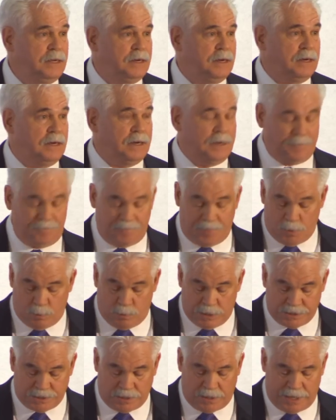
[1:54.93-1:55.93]

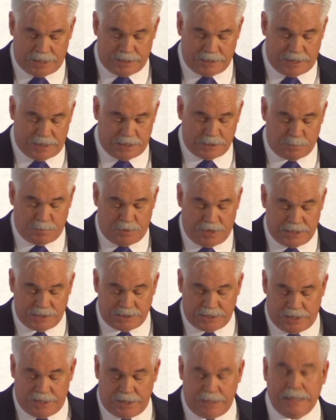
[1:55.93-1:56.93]
was elected as
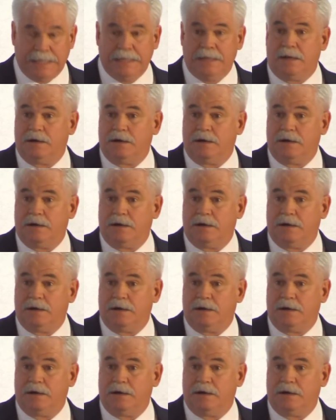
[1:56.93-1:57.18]
president,